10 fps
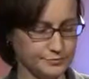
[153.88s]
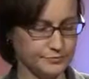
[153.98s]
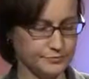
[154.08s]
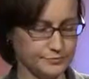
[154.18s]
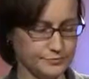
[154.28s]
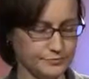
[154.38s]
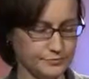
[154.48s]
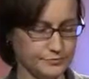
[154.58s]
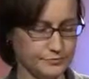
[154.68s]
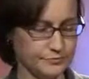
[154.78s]

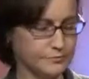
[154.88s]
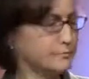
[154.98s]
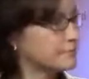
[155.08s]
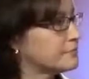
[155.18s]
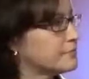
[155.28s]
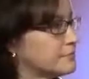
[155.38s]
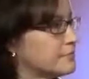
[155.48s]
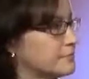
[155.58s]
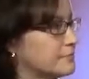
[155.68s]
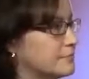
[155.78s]

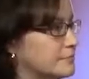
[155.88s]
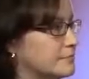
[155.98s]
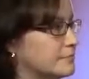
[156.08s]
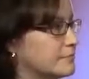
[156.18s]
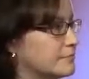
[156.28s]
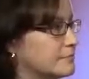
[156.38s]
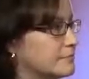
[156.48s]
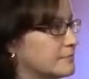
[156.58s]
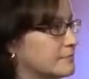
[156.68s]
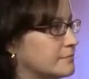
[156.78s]

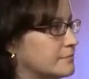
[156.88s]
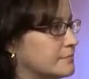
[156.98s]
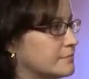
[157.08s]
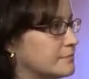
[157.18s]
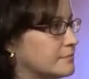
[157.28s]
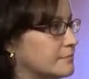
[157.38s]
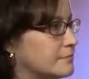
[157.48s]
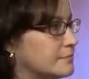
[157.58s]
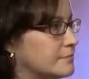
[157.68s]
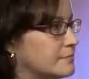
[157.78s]

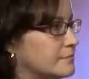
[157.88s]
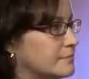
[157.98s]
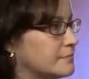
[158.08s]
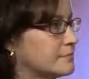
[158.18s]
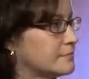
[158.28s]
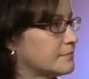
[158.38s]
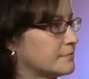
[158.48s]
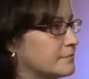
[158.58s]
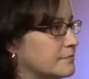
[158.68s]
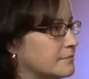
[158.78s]

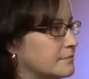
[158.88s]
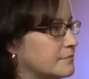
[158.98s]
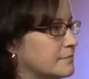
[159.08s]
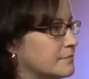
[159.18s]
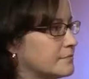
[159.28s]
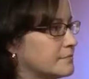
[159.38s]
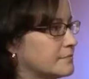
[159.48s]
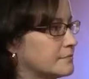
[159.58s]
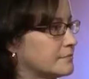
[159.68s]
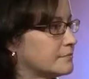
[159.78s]

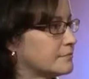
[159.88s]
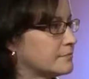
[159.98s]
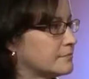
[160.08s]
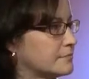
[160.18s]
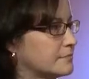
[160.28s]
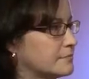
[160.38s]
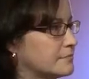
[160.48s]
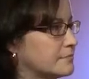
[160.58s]
This person isn't speaking.